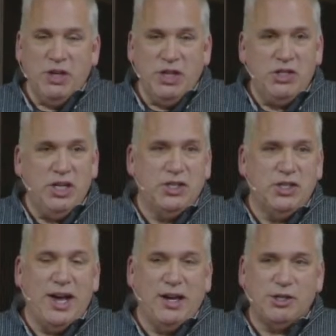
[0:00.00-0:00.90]
And these
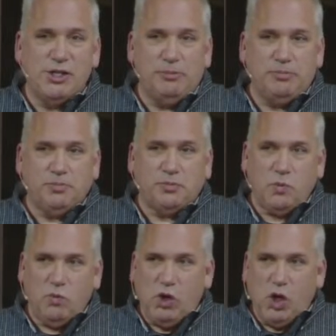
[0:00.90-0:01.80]
Gentiles
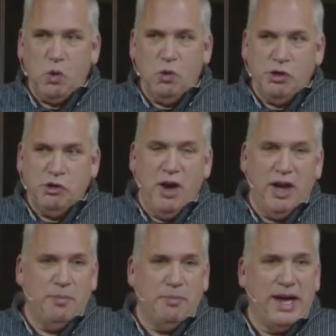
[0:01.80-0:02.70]
were
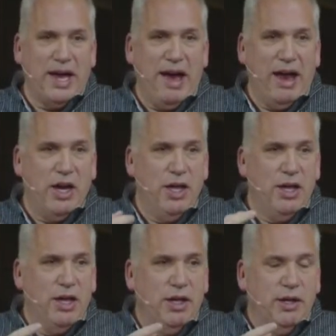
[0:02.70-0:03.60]
drawn in by God.
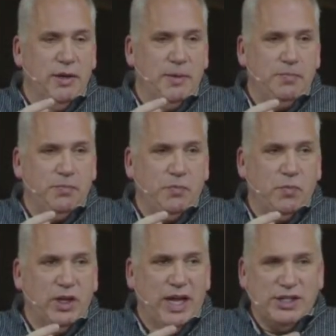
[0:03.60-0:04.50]

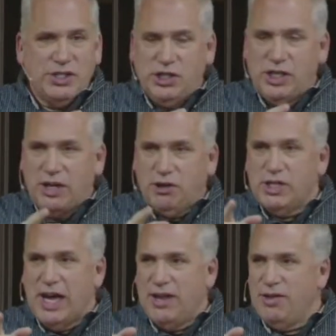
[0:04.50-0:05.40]
Last I checked,
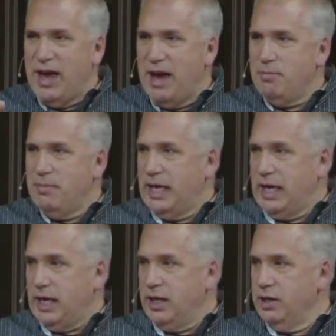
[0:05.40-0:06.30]
there's not that
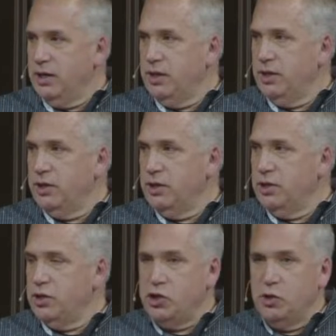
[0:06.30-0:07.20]
many
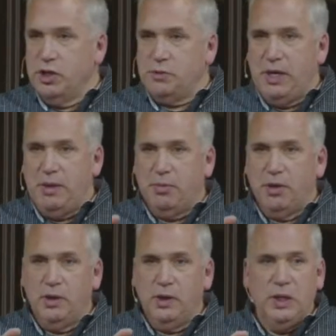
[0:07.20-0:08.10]
Jewish
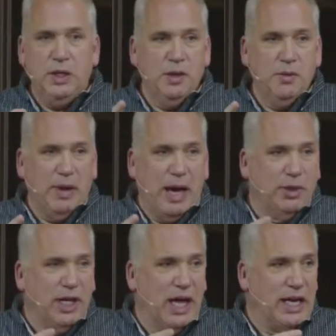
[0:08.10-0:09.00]
people
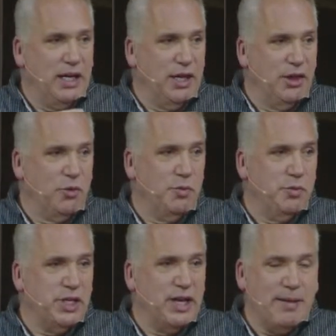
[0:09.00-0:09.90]
by blood in the
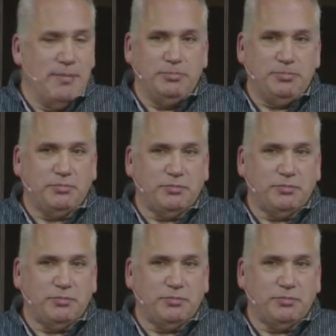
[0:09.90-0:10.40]
room today.